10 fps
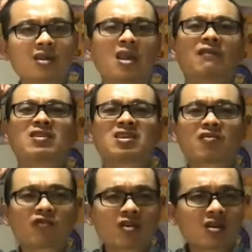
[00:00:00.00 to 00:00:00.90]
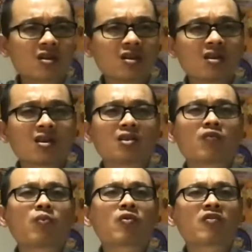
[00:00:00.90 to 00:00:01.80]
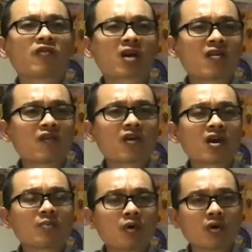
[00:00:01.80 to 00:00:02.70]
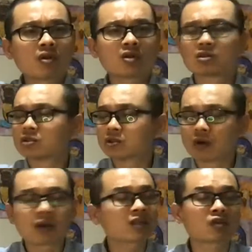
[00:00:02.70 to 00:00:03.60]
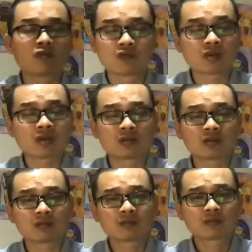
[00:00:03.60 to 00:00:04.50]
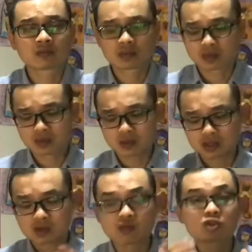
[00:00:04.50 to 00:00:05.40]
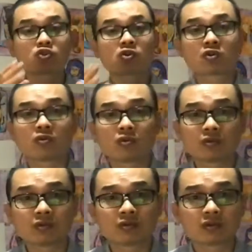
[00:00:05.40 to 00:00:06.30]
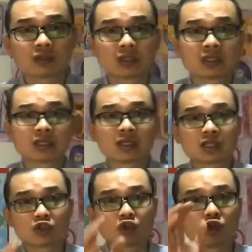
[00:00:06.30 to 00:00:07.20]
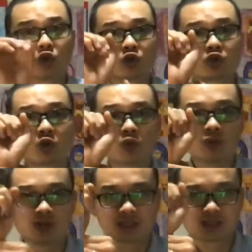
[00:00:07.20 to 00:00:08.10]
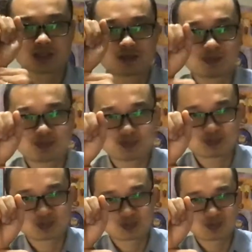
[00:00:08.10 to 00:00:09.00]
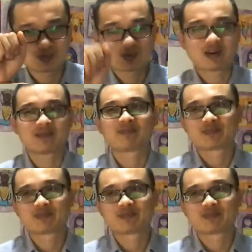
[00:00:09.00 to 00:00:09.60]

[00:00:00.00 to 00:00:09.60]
You have to dig it very in and you probably can't find a point. It's not as convenient. So I'm going to show you to use your wrist. Right.